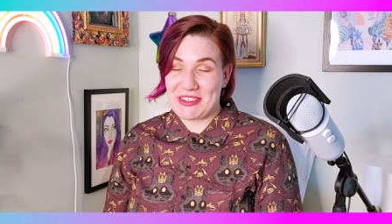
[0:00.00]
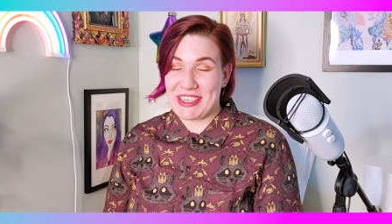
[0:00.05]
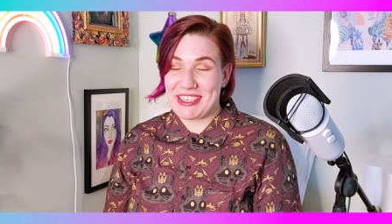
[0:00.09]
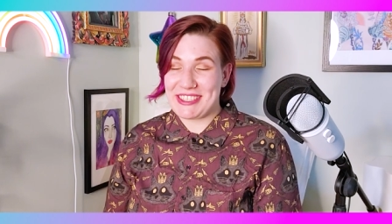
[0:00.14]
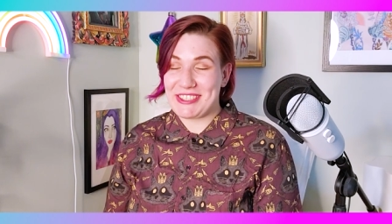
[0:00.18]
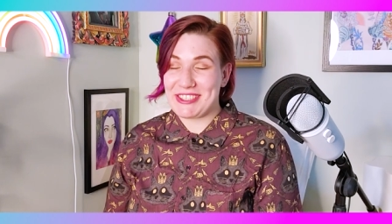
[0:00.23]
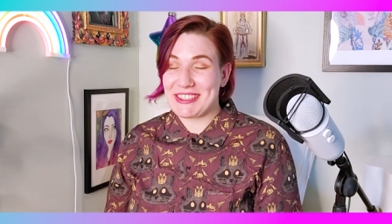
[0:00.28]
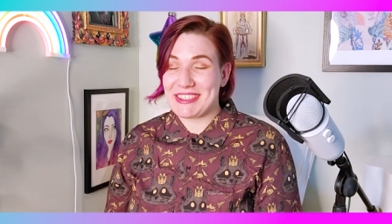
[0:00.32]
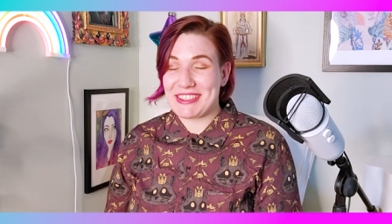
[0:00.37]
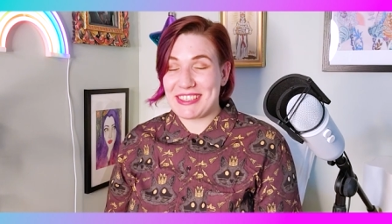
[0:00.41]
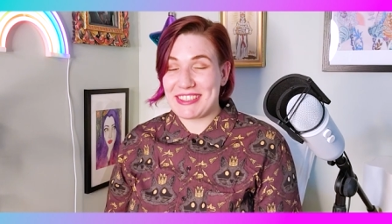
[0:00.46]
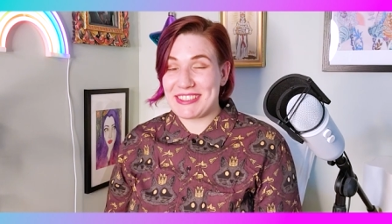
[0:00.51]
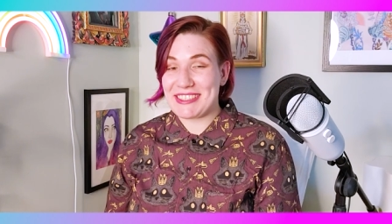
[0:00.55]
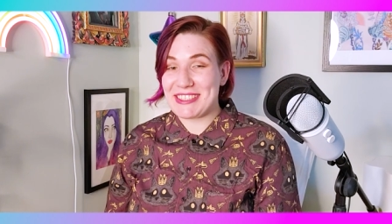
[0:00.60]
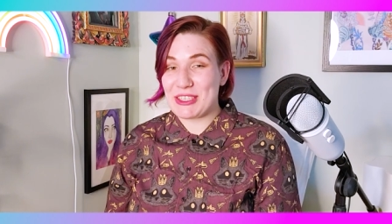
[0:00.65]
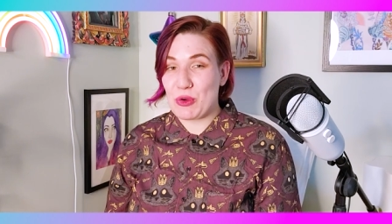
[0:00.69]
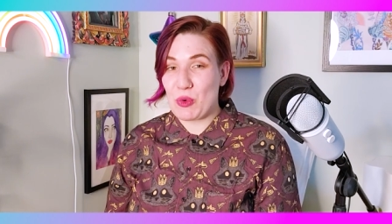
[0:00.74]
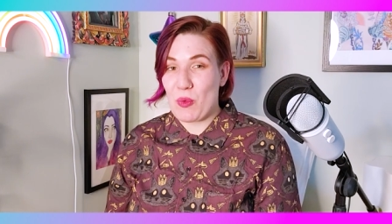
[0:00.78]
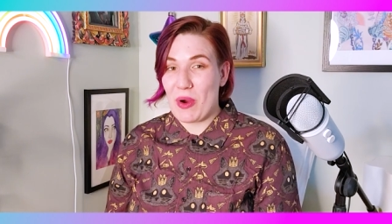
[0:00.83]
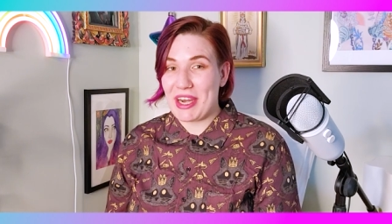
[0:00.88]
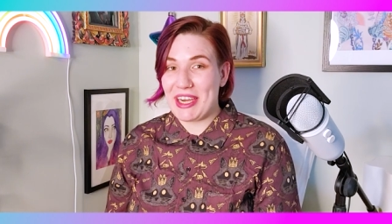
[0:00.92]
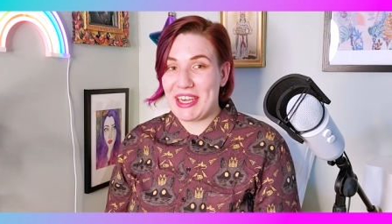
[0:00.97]
It just doesn't
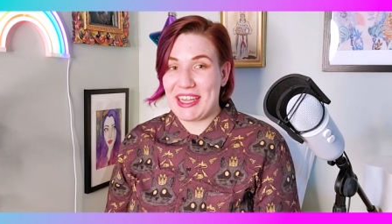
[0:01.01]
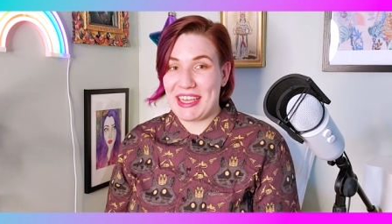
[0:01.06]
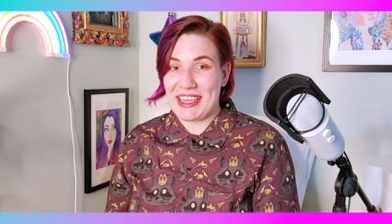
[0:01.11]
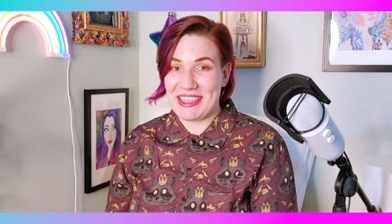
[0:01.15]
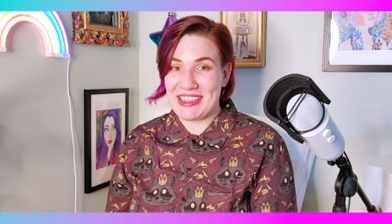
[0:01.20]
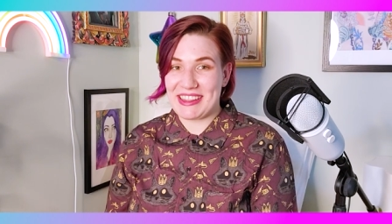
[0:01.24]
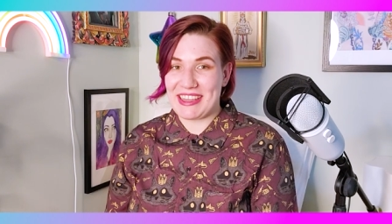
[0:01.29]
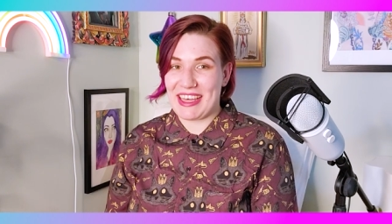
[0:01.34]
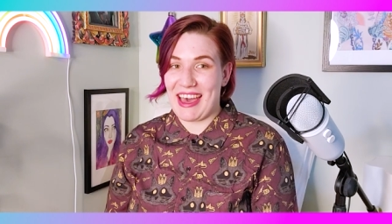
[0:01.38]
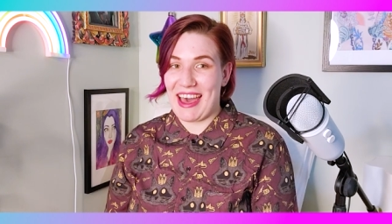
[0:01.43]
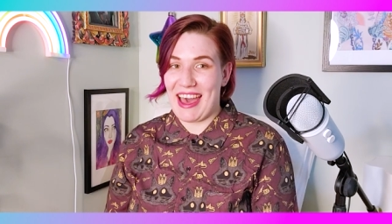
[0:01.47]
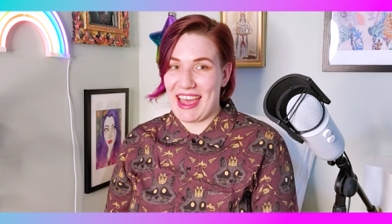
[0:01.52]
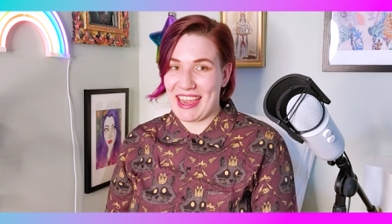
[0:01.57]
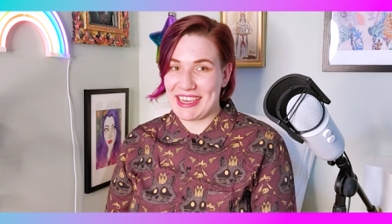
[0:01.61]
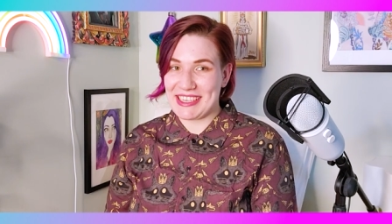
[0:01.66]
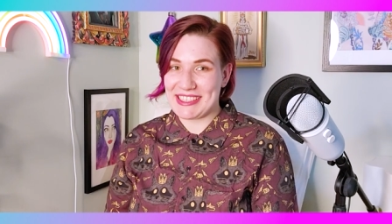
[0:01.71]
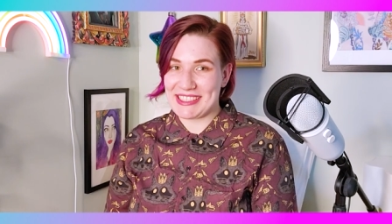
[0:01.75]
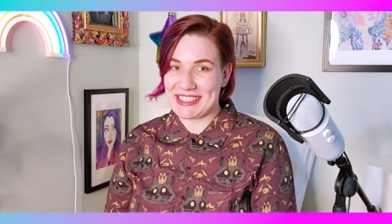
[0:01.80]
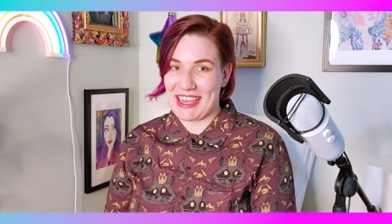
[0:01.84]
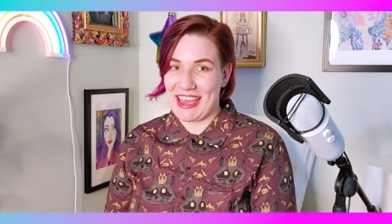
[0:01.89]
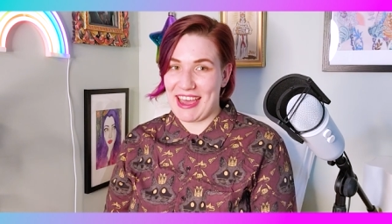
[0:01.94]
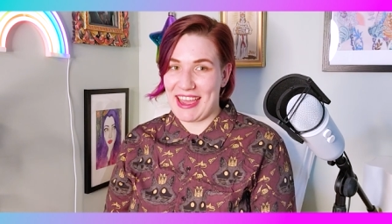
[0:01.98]
quite hit the
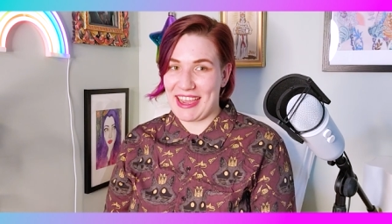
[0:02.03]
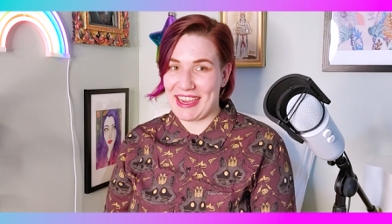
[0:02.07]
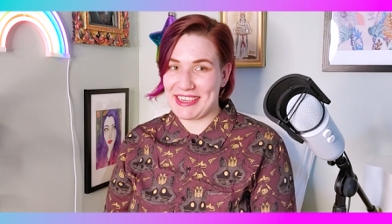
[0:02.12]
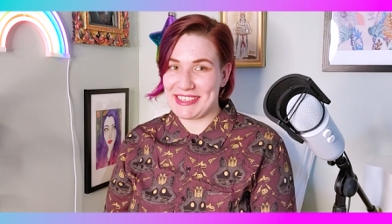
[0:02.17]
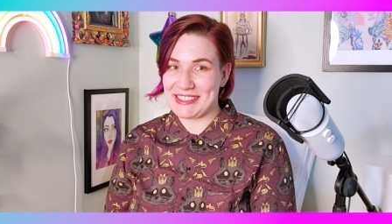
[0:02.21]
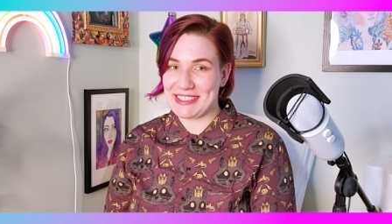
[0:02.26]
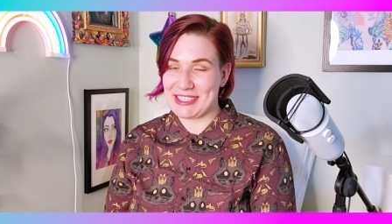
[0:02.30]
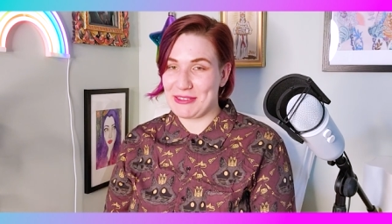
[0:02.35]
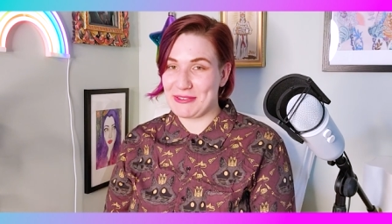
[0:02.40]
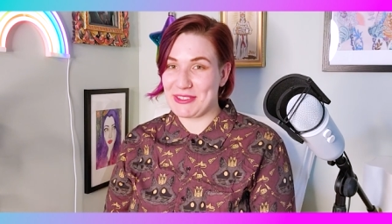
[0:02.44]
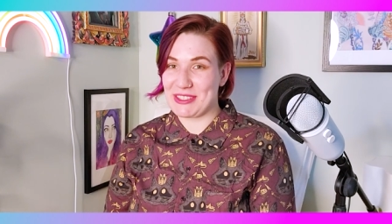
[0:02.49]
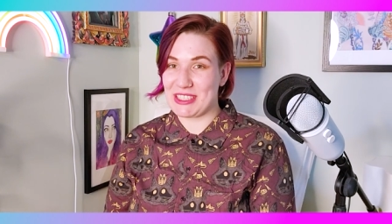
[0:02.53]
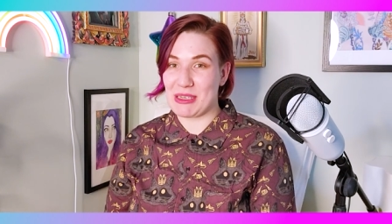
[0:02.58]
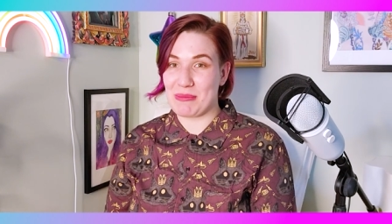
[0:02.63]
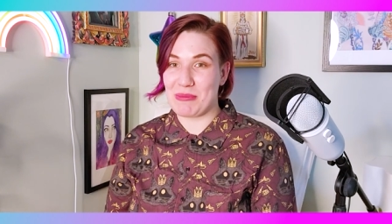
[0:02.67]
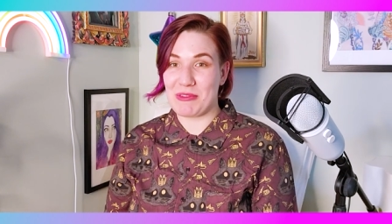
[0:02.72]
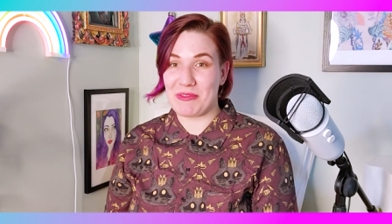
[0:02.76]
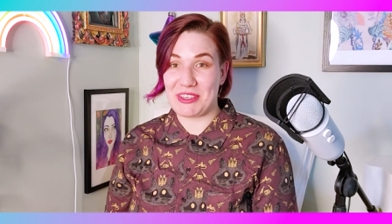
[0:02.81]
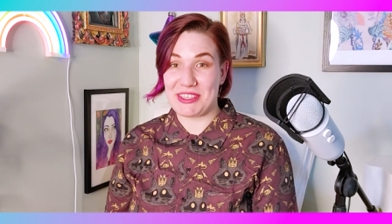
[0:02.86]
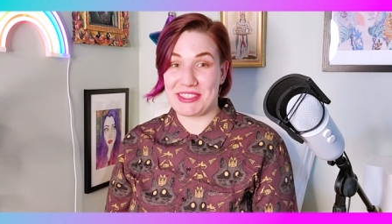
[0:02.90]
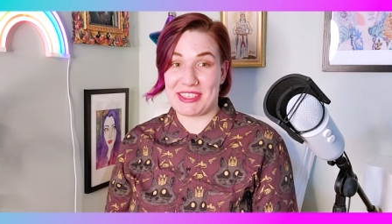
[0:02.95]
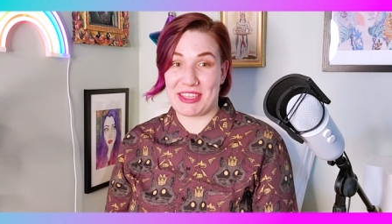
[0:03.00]
highest highs of some
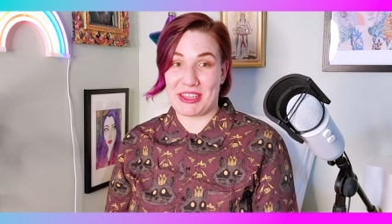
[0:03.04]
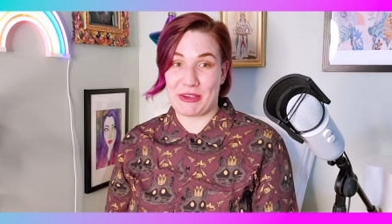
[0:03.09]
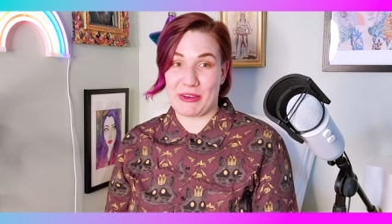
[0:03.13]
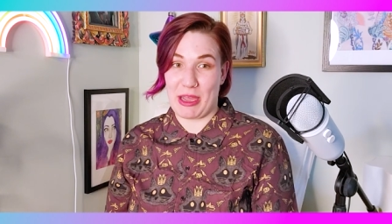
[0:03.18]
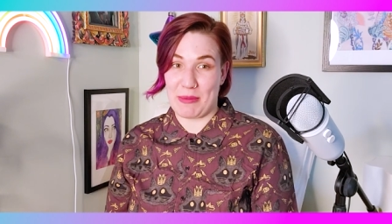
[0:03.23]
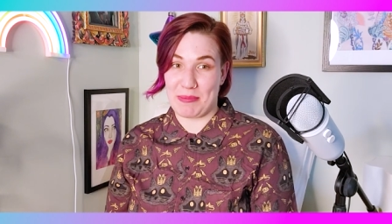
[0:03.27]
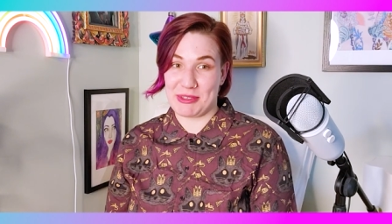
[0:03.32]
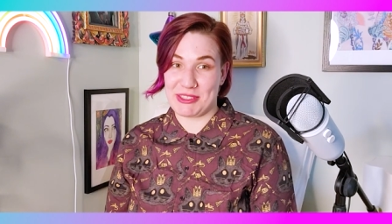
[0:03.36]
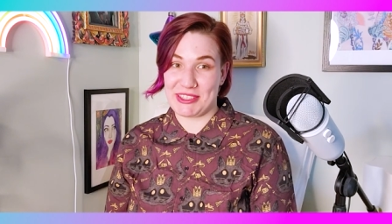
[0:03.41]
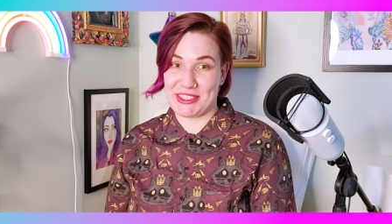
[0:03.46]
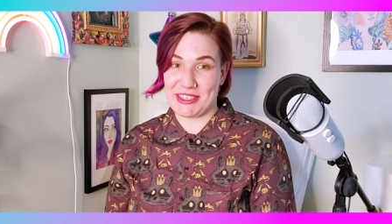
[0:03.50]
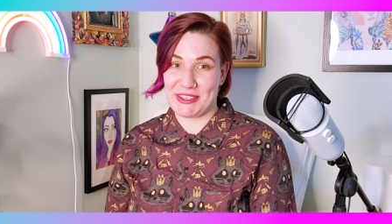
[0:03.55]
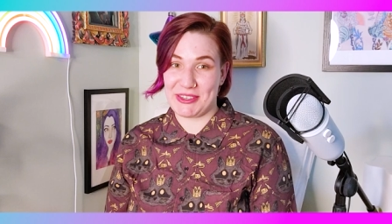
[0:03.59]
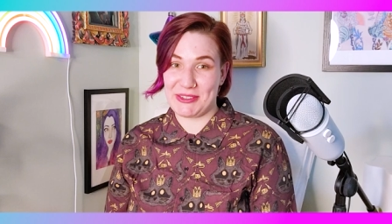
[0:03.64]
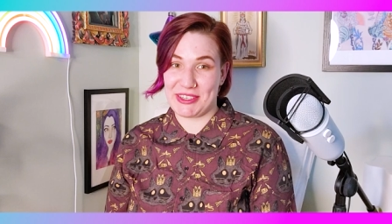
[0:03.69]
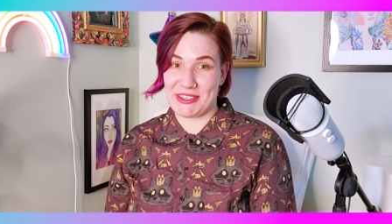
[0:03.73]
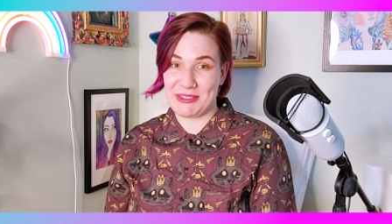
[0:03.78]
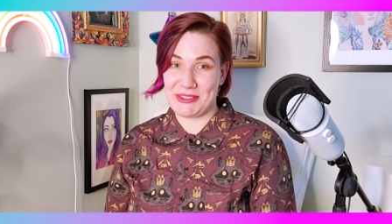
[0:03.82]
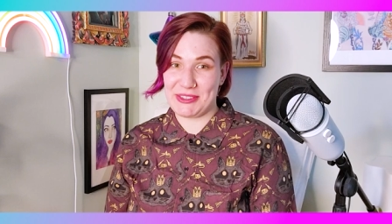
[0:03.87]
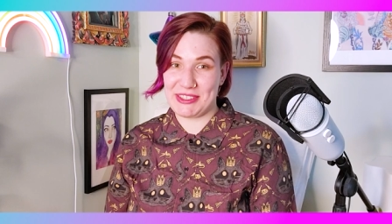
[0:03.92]
of these other episodes.